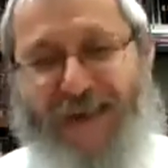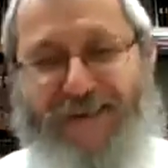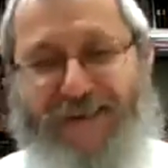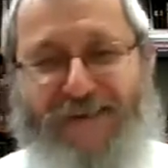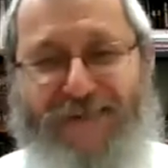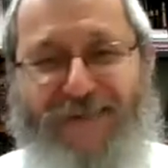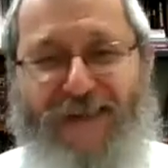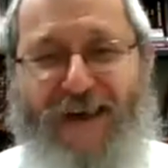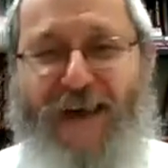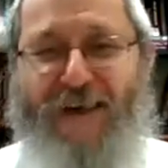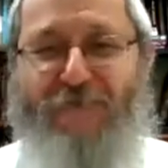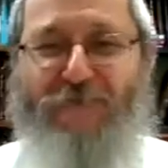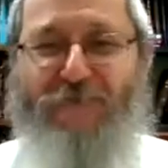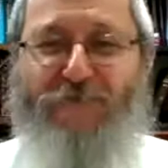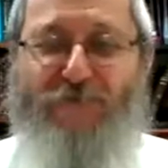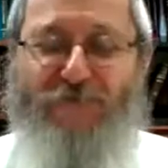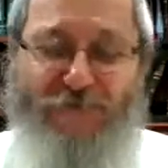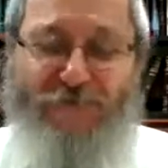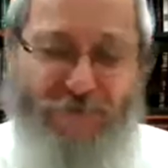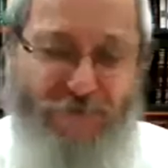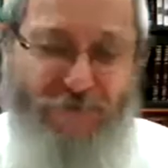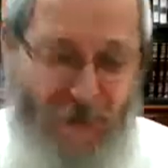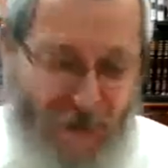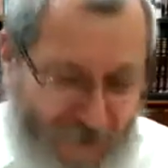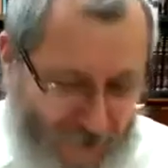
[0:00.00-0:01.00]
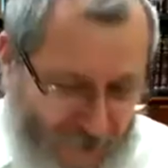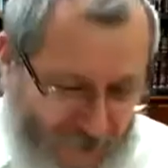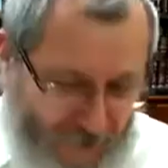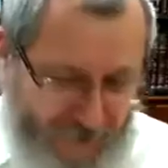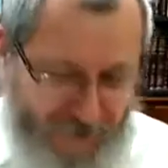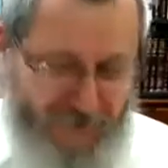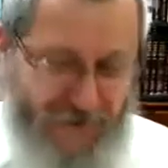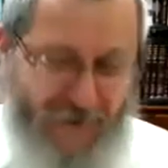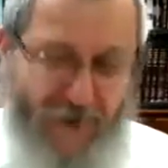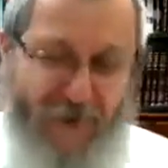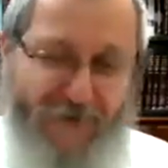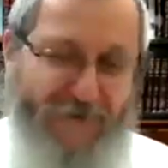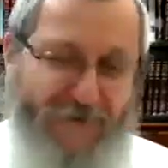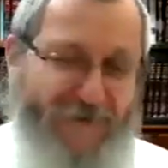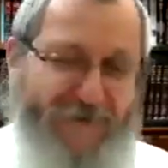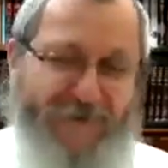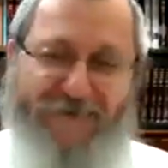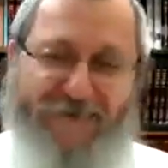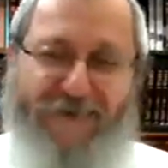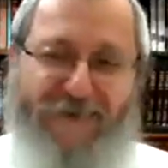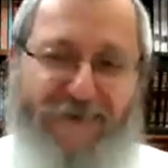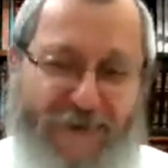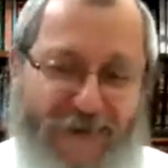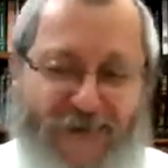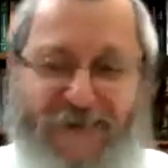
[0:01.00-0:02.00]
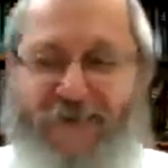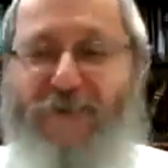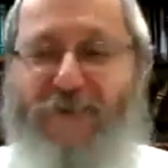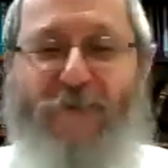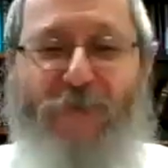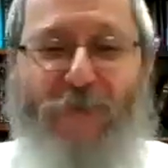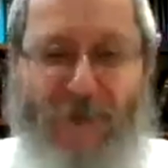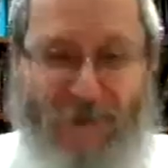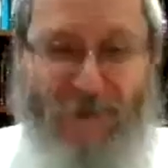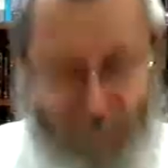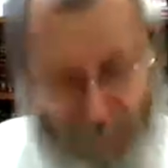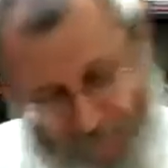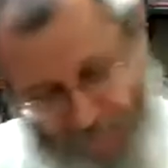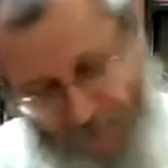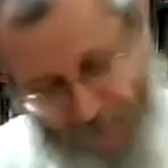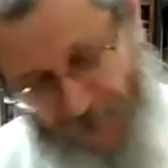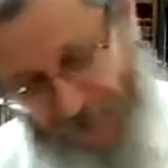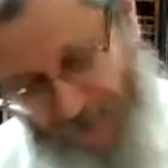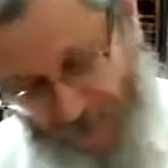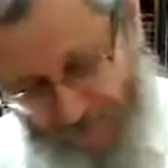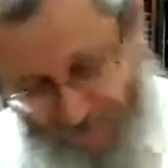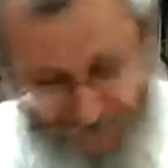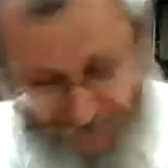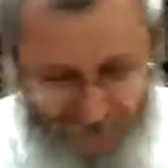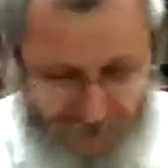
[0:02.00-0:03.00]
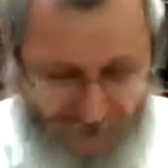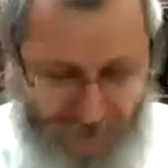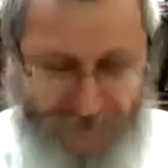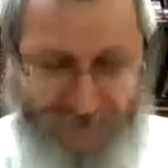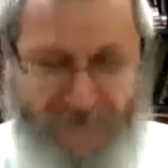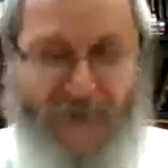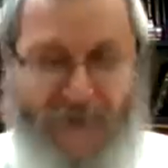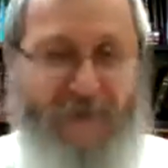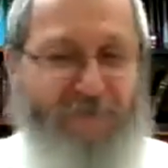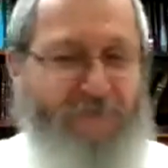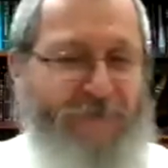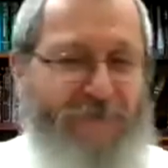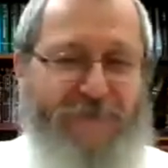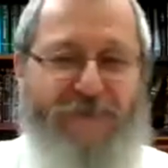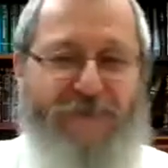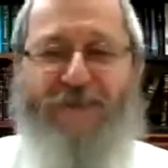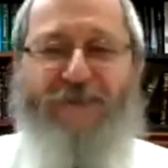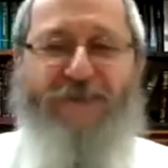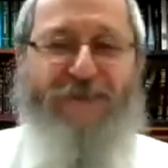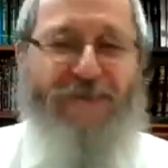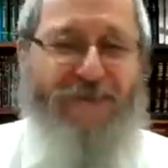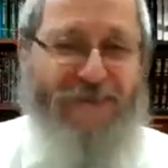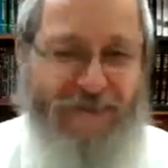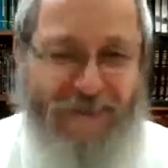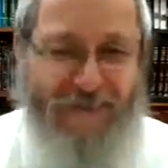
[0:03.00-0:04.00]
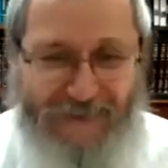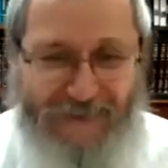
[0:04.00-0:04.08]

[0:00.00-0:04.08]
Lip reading: it's time you, started, whatever, putting on tefillin. It's time you started